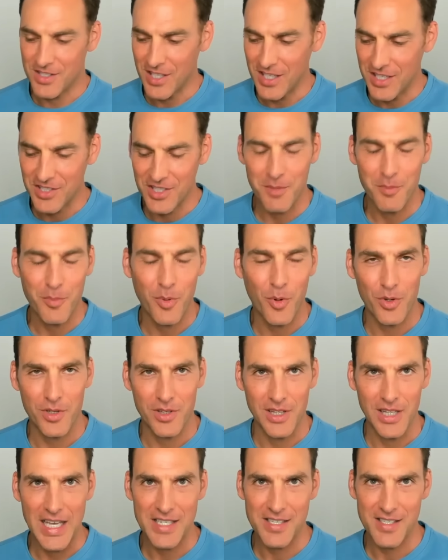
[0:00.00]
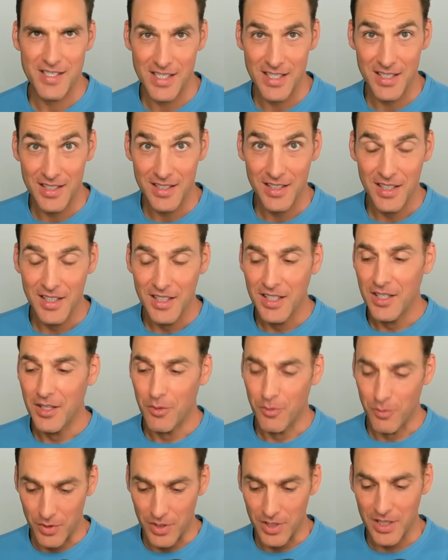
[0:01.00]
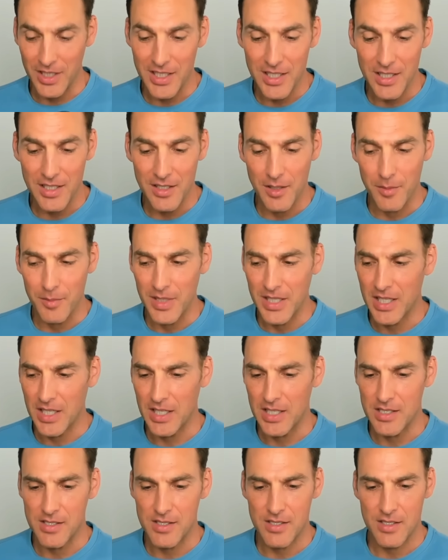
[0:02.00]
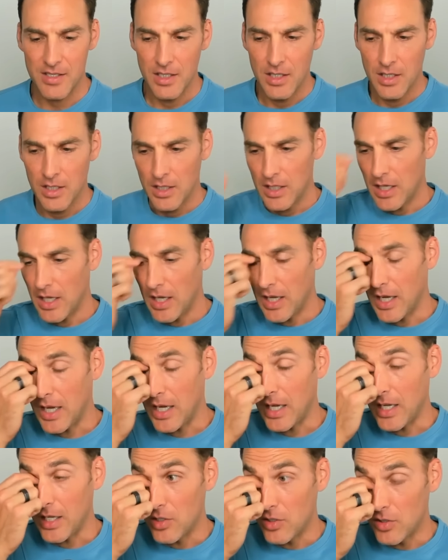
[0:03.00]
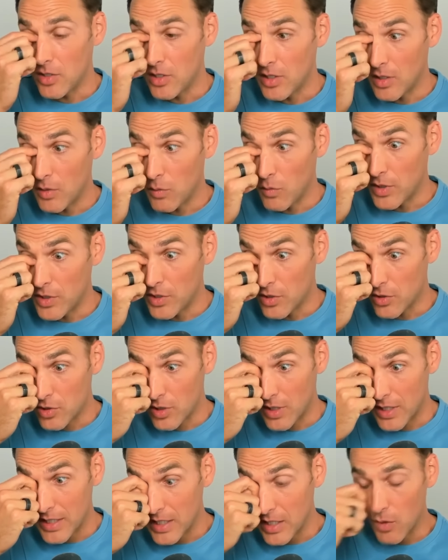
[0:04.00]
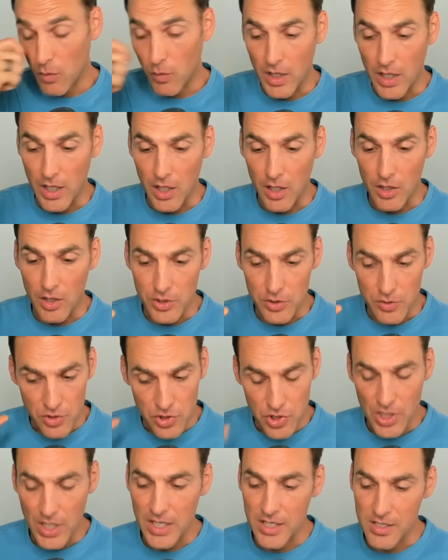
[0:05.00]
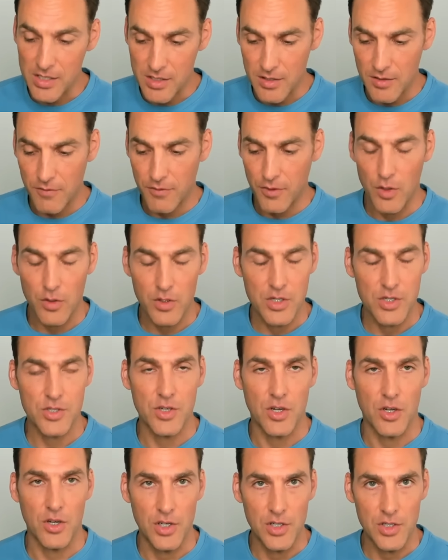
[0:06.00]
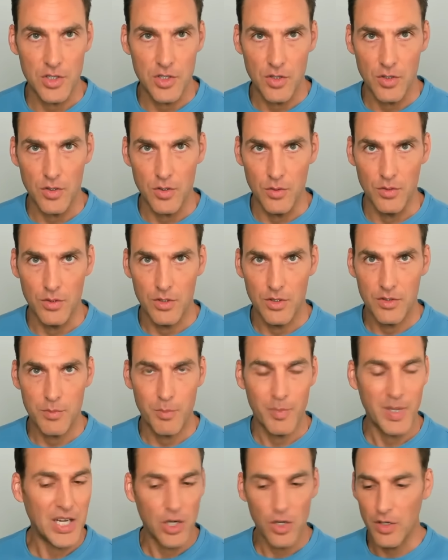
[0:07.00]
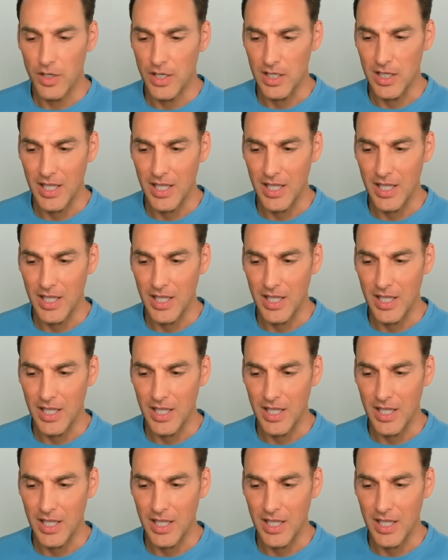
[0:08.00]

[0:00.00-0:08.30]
an important lesson, really, because, when you're trying to get well, you just focus on you, period.